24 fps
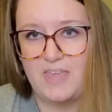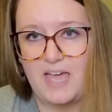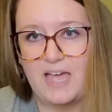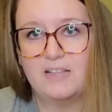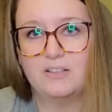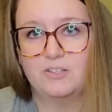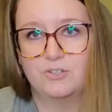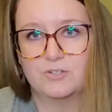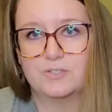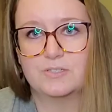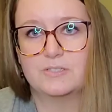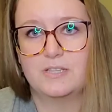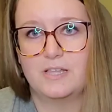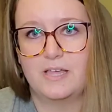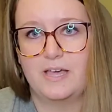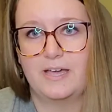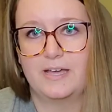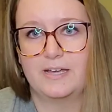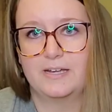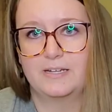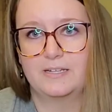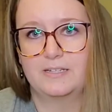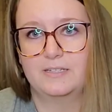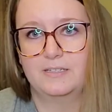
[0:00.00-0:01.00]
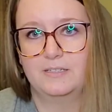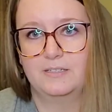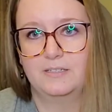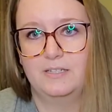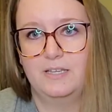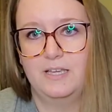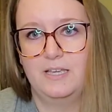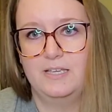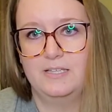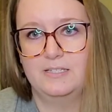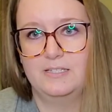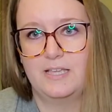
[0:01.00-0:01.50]
that looks like
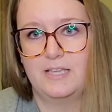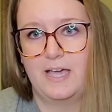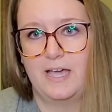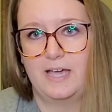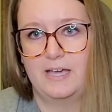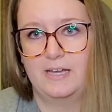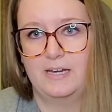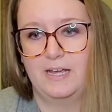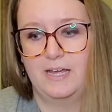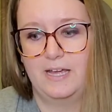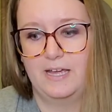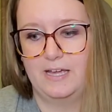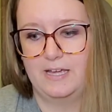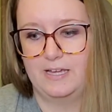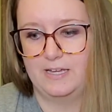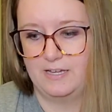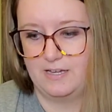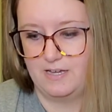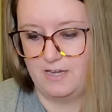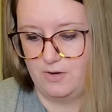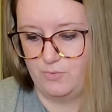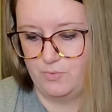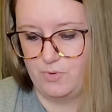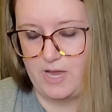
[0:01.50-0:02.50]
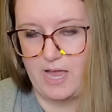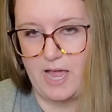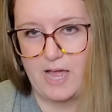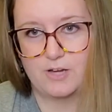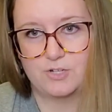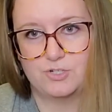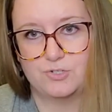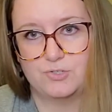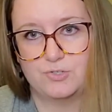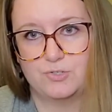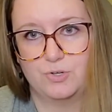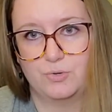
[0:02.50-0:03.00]
he's had a, a
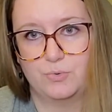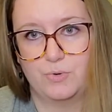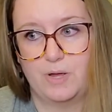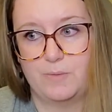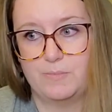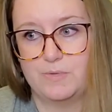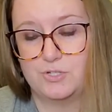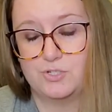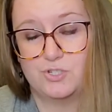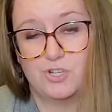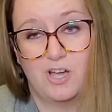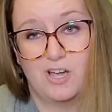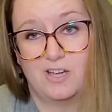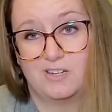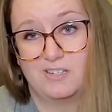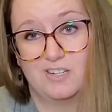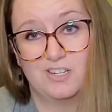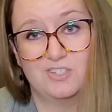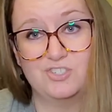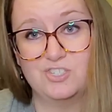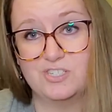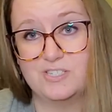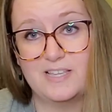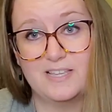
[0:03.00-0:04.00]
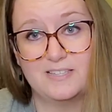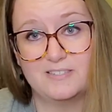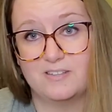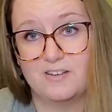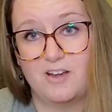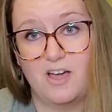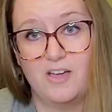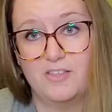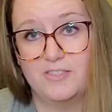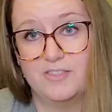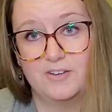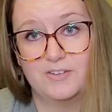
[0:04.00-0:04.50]
reaction to a rabies shot and he just has a
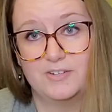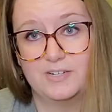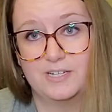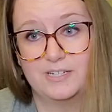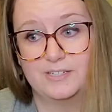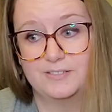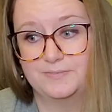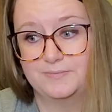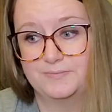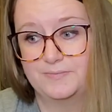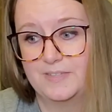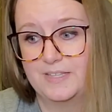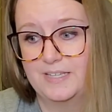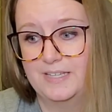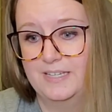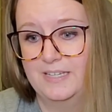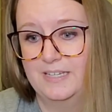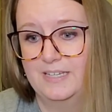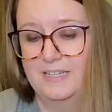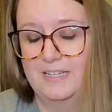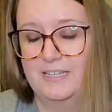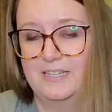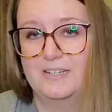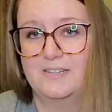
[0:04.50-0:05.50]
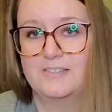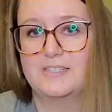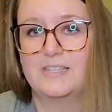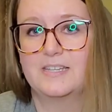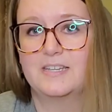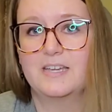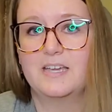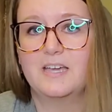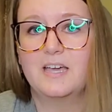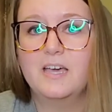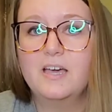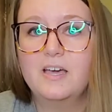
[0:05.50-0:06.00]
knot there now. And I was
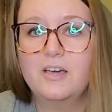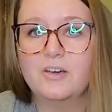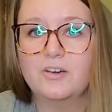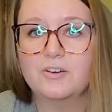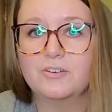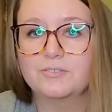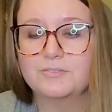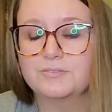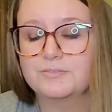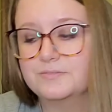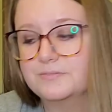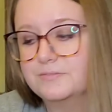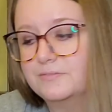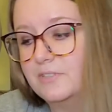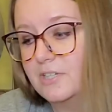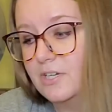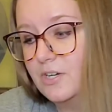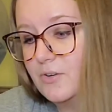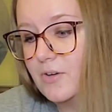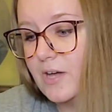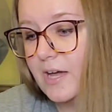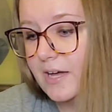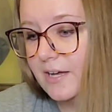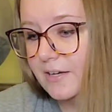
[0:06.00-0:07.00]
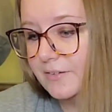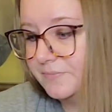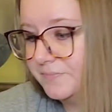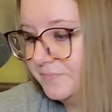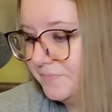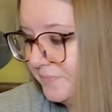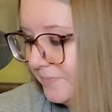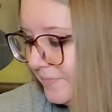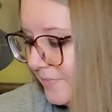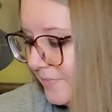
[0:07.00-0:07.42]
like, oh, okay.